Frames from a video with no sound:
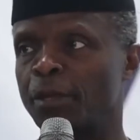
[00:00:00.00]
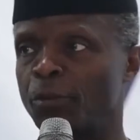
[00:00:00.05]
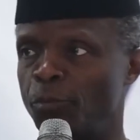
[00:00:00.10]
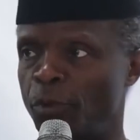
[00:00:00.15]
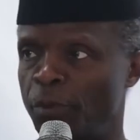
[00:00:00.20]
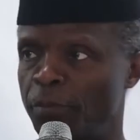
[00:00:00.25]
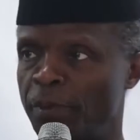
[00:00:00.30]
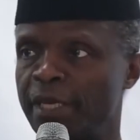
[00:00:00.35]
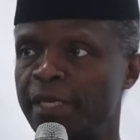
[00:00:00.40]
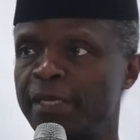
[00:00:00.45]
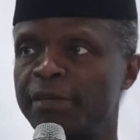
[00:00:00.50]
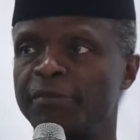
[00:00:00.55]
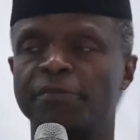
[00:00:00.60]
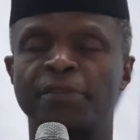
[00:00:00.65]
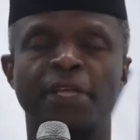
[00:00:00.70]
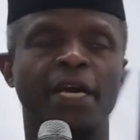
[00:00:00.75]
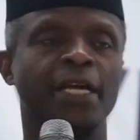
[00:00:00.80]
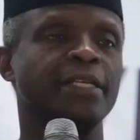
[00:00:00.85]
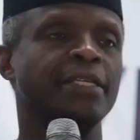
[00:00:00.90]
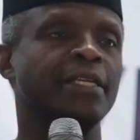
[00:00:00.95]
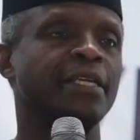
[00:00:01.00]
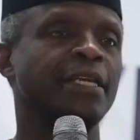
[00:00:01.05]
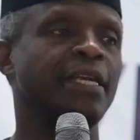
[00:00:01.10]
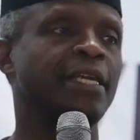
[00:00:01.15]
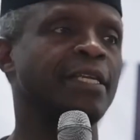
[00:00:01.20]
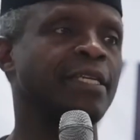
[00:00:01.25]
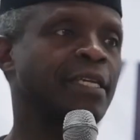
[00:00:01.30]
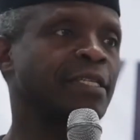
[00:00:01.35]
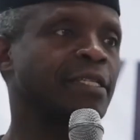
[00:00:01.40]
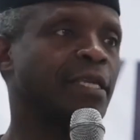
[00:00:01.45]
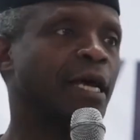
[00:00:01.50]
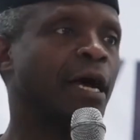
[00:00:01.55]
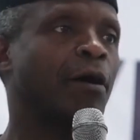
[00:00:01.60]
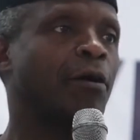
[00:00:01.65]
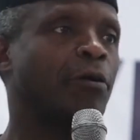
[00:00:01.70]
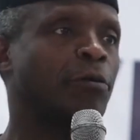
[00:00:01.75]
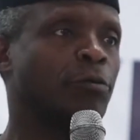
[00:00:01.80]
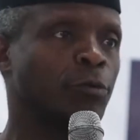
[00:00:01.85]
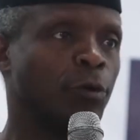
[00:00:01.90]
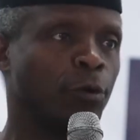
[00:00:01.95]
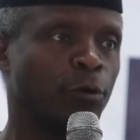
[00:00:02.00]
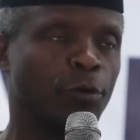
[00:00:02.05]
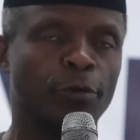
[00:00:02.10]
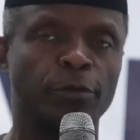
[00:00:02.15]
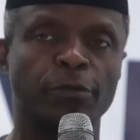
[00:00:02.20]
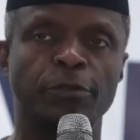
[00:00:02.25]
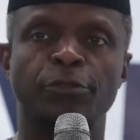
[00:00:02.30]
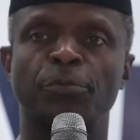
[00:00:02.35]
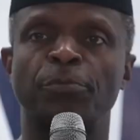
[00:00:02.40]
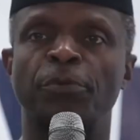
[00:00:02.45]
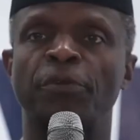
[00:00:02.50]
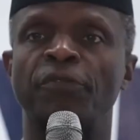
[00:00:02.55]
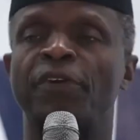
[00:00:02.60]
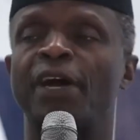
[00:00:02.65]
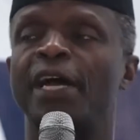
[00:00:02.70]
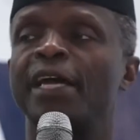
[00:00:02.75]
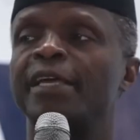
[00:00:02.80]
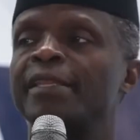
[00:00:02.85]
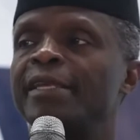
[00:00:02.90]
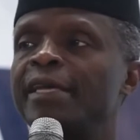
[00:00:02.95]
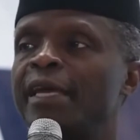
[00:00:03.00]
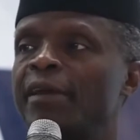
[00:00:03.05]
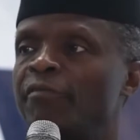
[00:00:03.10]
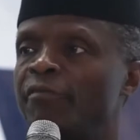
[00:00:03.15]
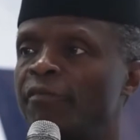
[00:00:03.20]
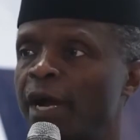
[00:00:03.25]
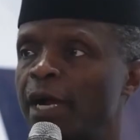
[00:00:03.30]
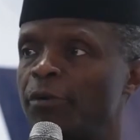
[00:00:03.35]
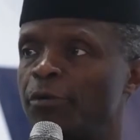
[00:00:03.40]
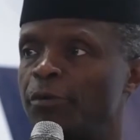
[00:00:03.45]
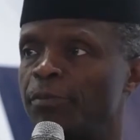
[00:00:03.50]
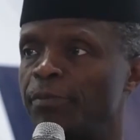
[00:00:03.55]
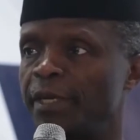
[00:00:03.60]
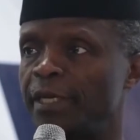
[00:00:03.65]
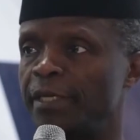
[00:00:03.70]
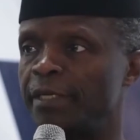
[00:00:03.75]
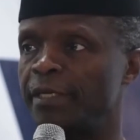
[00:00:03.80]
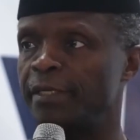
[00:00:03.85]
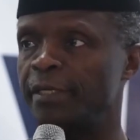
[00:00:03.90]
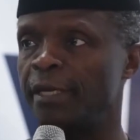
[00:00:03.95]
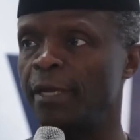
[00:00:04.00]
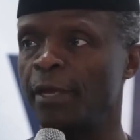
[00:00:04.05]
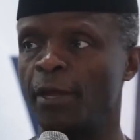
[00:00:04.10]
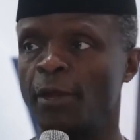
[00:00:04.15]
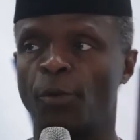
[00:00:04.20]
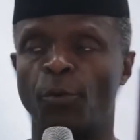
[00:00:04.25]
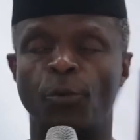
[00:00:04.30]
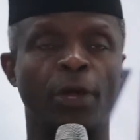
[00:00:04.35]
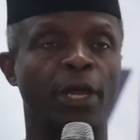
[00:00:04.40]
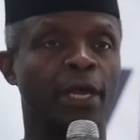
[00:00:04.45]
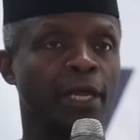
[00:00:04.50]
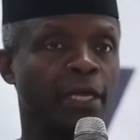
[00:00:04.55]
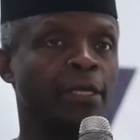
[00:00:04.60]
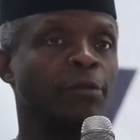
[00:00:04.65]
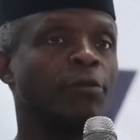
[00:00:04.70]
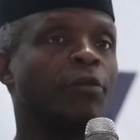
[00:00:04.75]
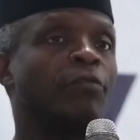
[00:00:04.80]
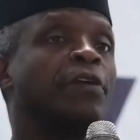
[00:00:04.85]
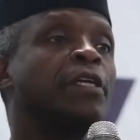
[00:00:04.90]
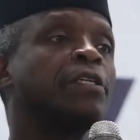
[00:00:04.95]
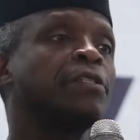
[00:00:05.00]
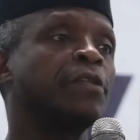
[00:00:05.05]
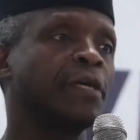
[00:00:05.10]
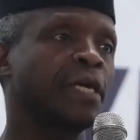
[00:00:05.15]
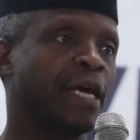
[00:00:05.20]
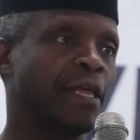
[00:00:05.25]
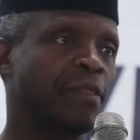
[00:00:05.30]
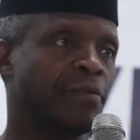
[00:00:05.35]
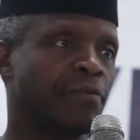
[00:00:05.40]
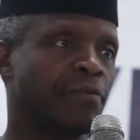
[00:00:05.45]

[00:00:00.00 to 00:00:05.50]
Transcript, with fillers: We believe that it is our role to provide the environment where innovation can